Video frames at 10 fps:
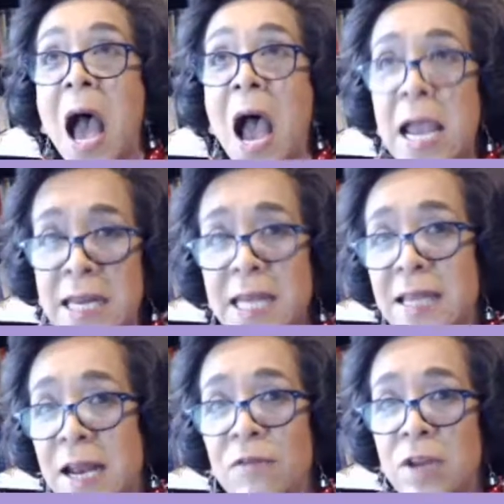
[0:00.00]
could eat that
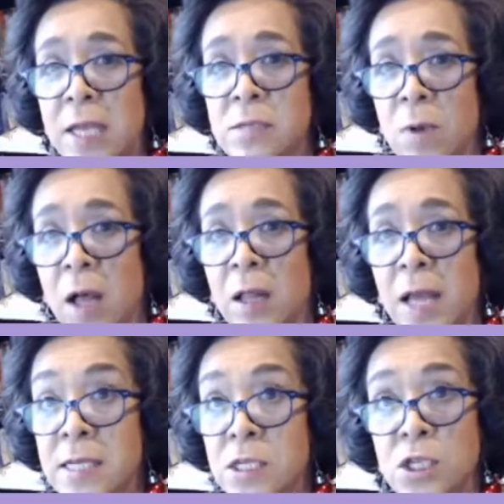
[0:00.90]
every day as well. And
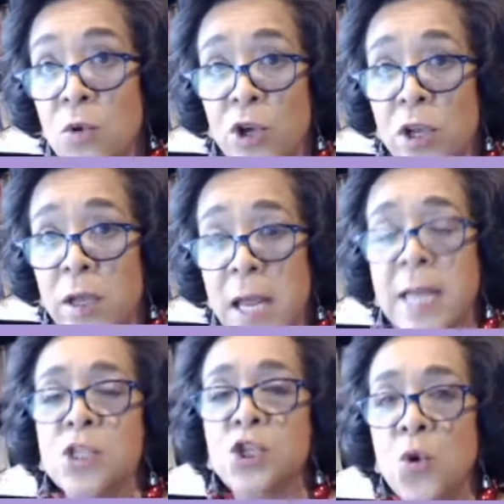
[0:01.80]
it's so good and
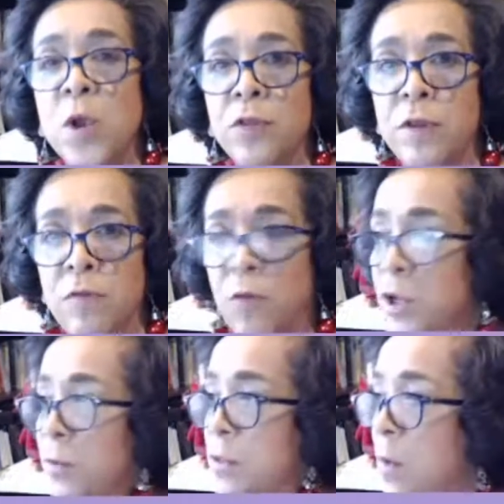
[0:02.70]
it's so healthy for
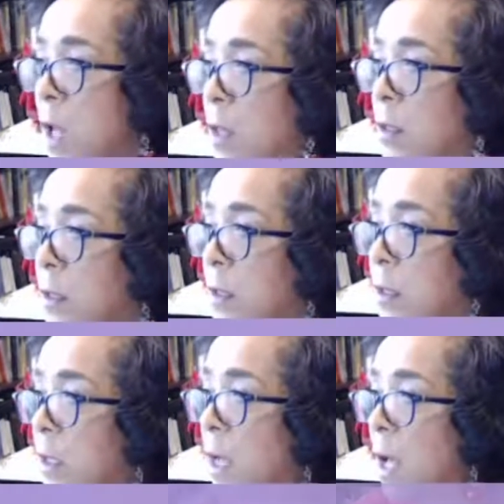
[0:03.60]
you as well.
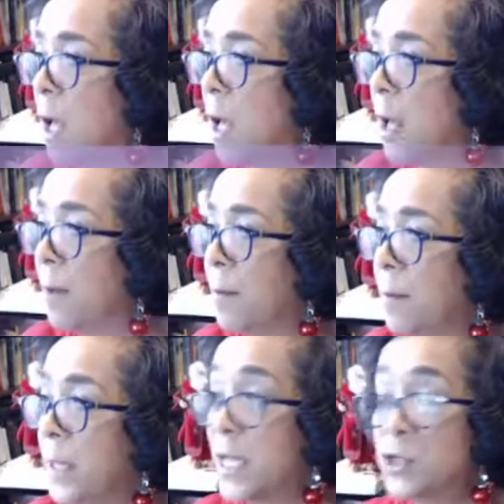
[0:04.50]

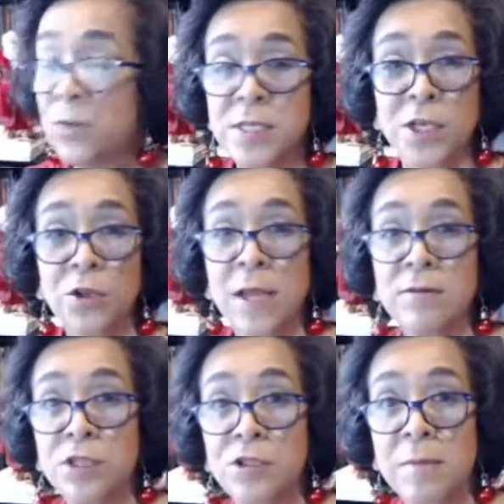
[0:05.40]
Yeah, Teresa, you'll have to
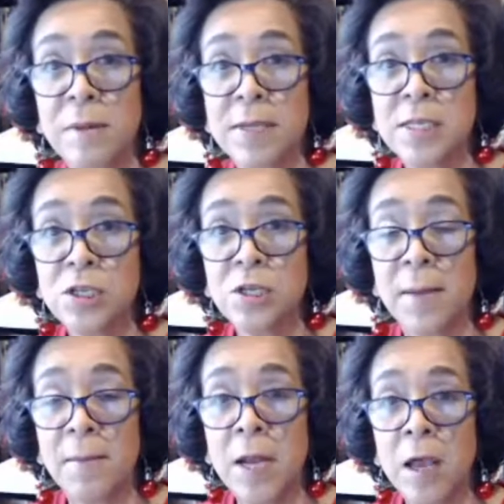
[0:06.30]
shoot me a message and let
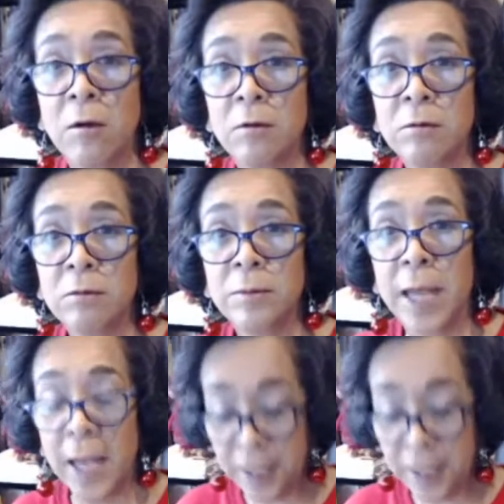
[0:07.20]
me know. Okay.